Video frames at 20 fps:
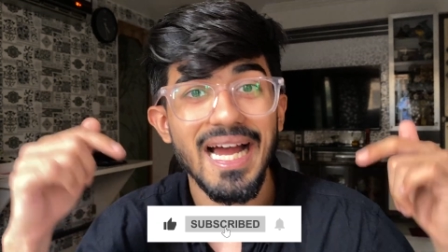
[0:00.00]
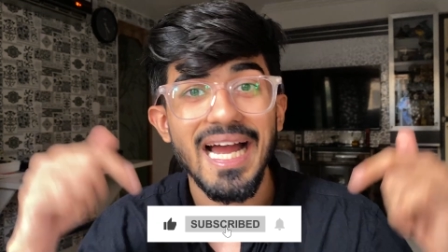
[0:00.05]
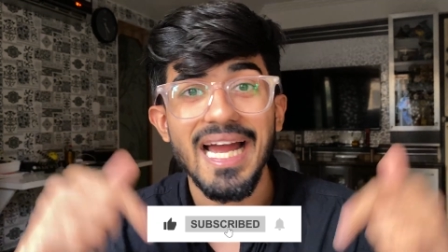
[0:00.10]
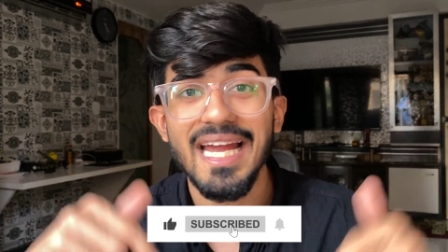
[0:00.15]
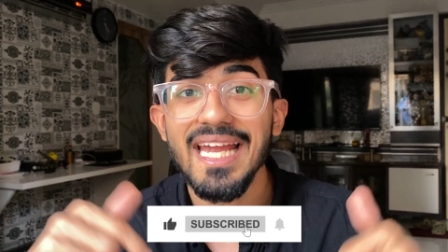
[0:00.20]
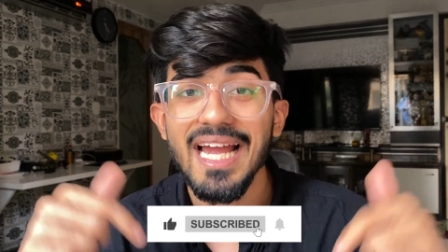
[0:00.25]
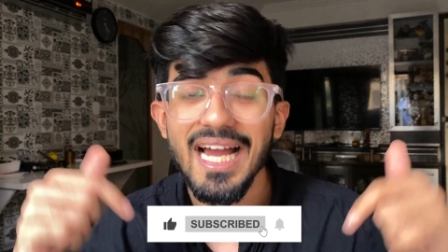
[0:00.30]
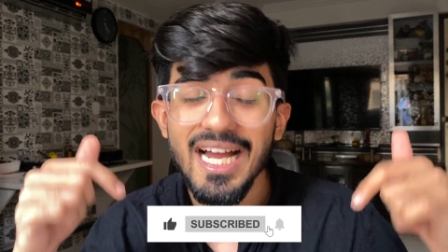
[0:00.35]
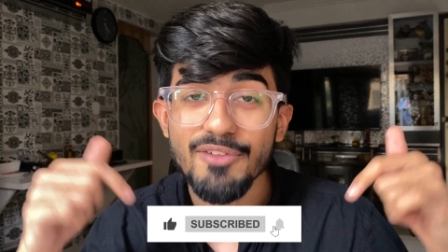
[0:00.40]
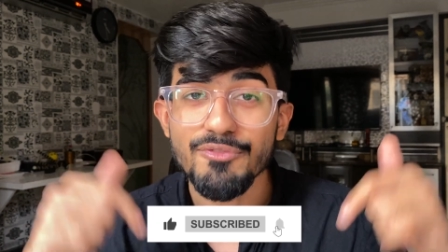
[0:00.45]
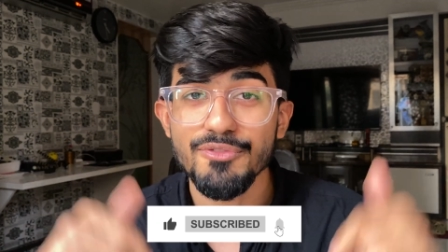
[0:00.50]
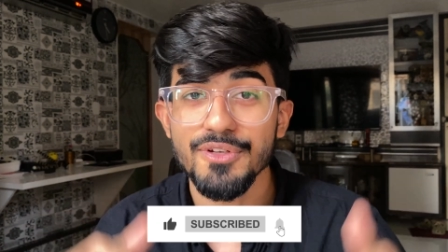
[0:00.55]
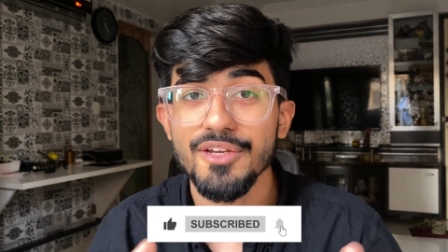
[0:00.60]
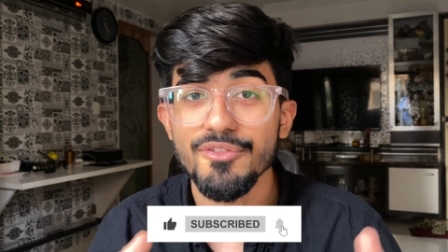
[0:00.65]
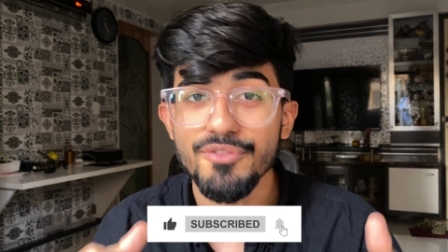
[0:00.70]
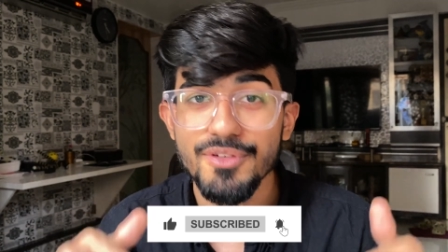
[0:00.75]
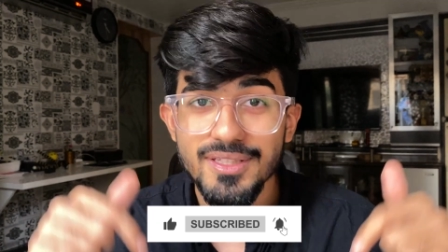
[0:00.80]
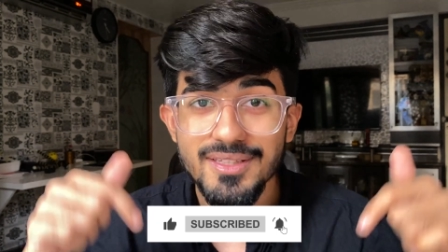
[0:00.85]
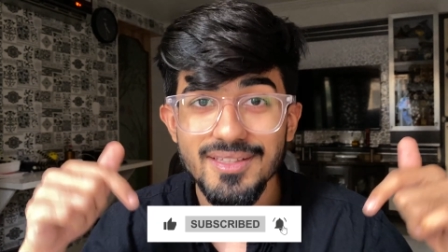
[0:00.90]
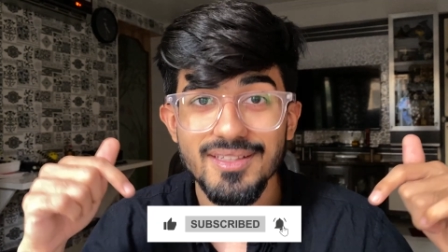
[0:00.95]
I have
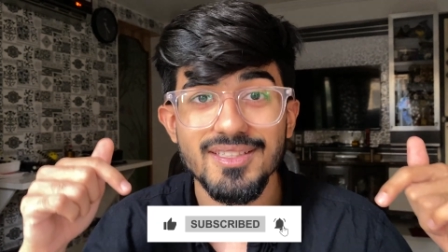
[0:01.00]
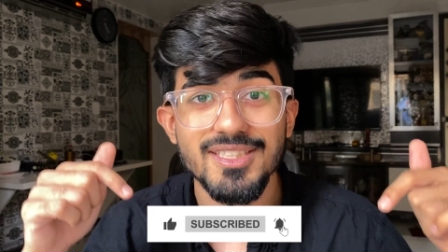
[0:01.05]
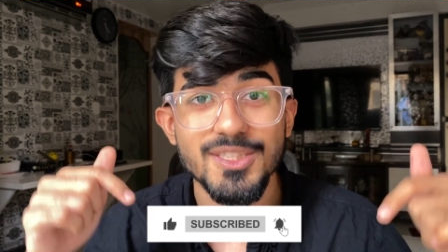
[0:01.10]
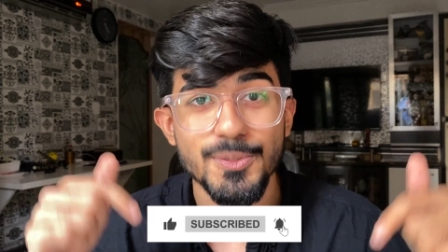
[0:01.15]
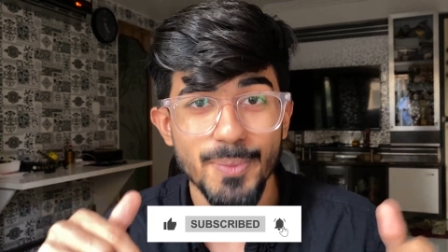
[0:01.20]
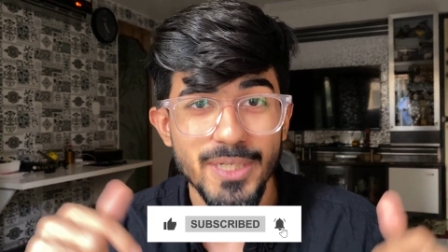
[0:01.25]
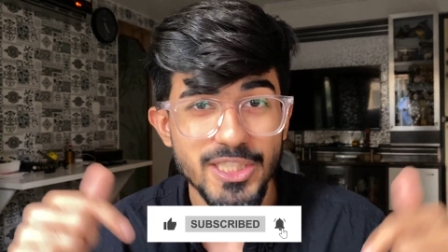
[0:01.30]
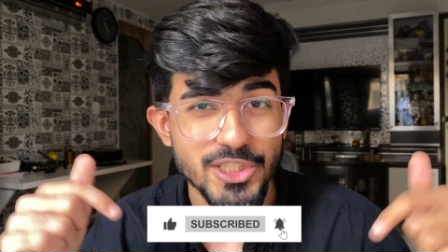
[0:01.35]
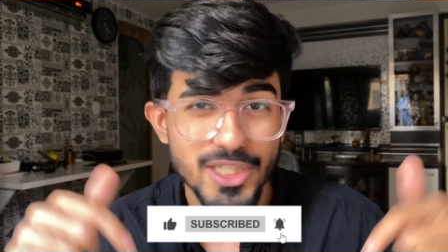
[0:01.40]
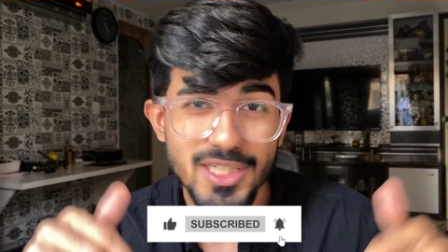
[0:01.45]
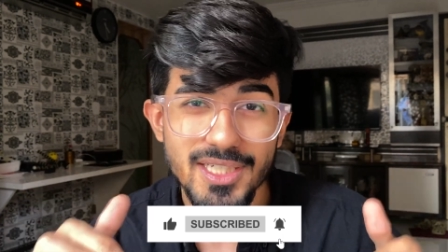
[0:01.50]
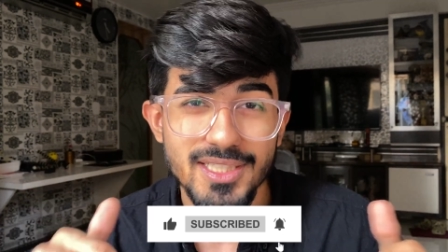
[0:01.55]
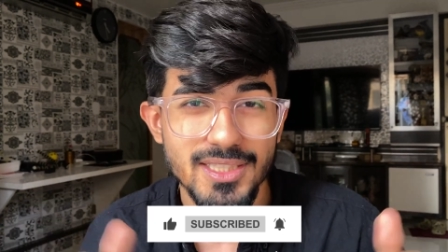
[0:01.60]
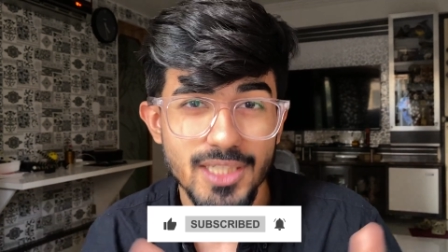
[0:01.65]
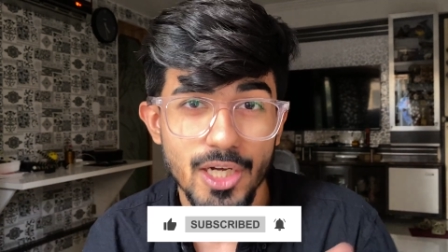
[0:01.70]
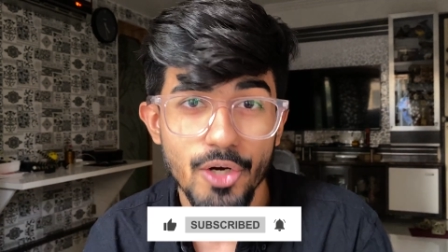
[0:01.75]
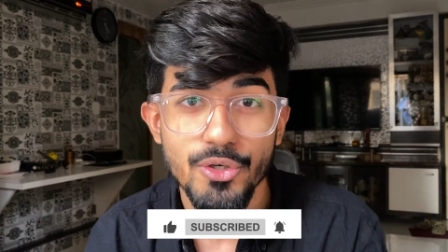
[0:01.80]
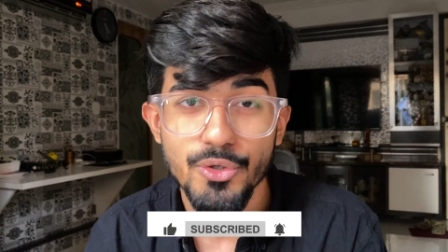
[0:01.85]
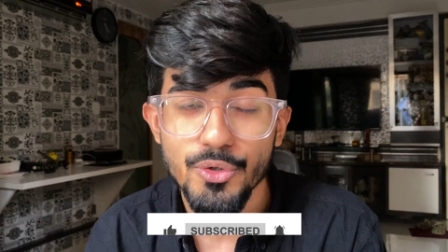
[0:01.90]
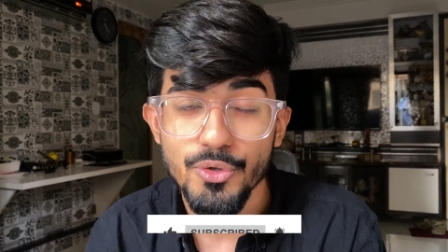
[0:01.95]
given a special
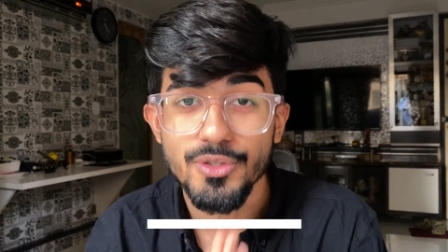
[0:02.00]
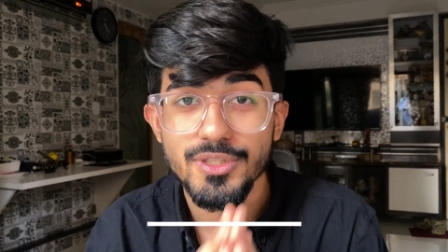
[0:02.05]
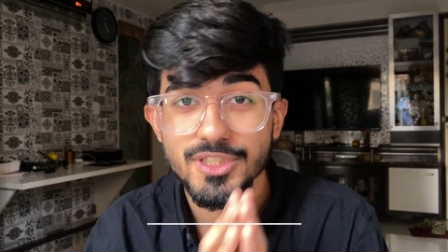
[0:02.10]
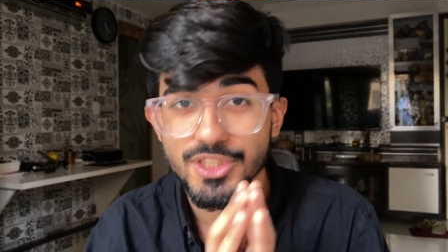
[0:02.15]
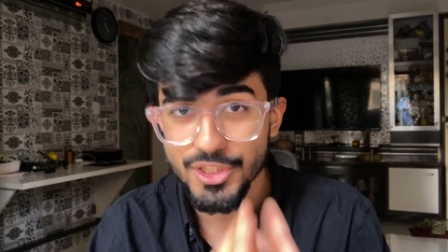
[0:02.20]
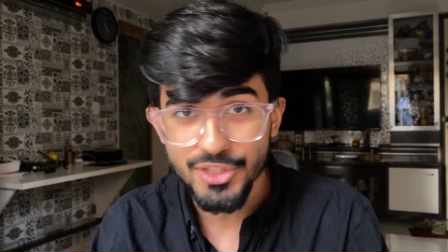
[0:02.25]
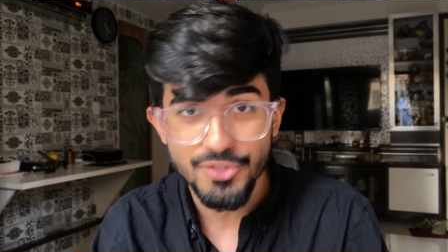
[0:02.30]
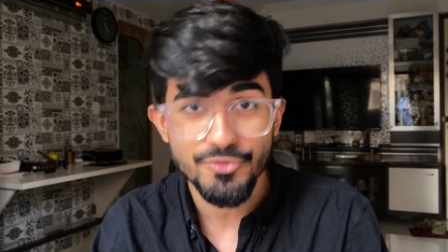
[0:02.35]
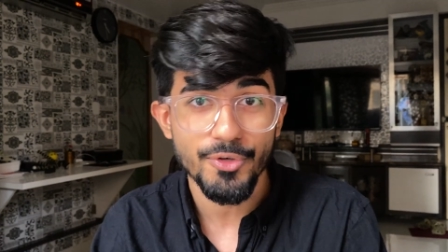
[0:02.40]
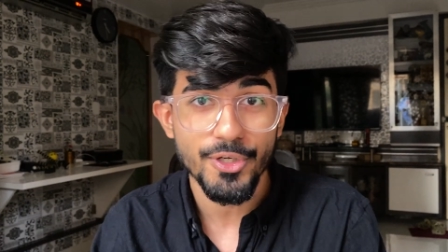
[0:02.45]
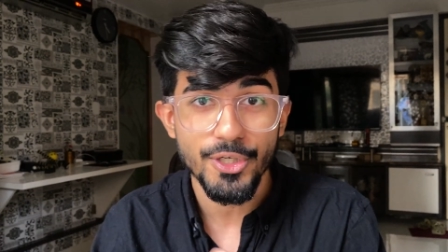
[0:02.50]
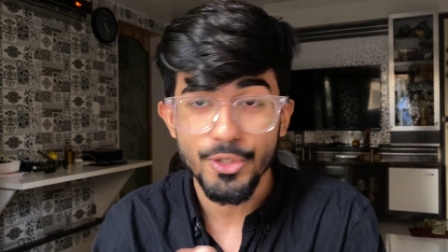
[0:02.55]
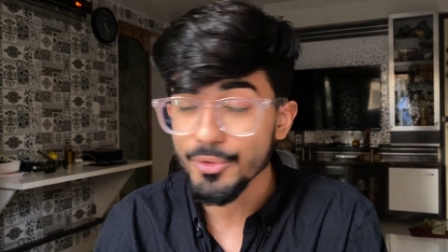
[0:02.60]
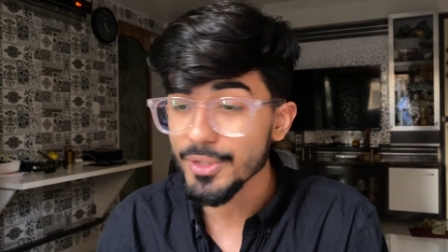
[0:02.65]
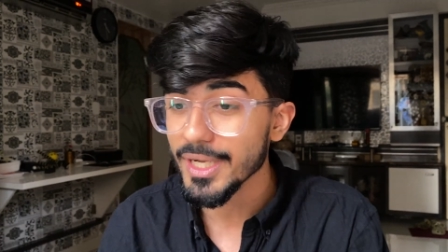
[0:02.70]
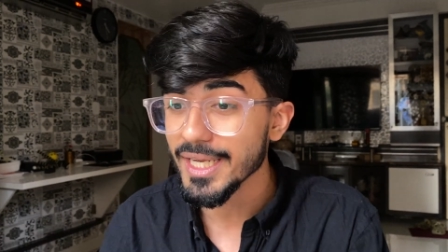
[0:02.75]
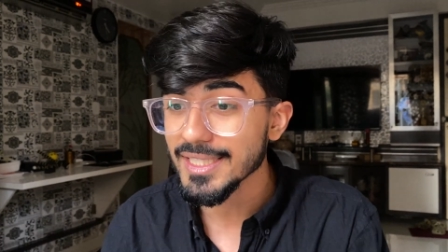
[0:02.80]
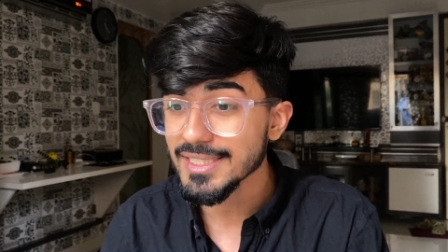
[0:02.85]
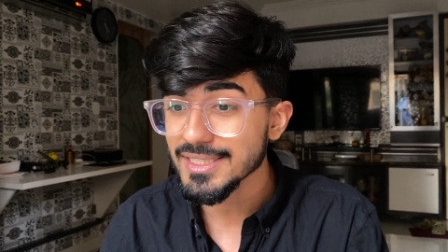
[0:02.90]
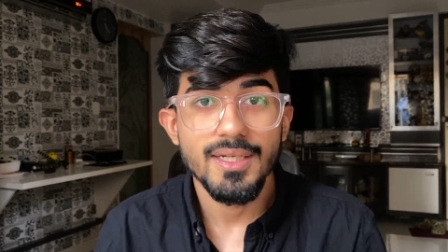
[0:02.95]
discount code just for you
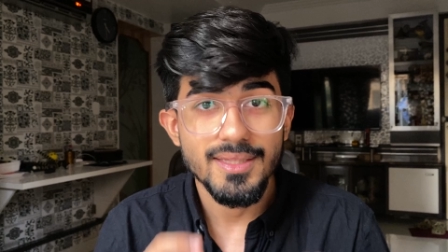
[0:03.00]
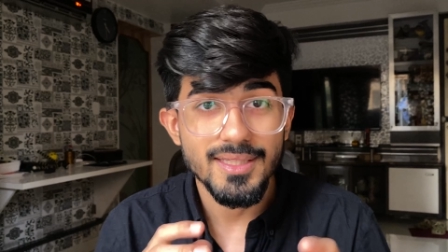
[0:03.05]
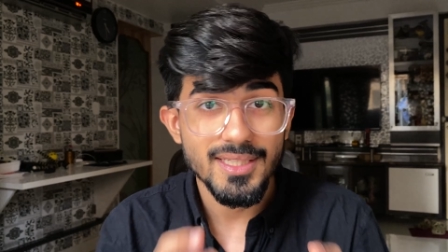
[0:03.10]
guys.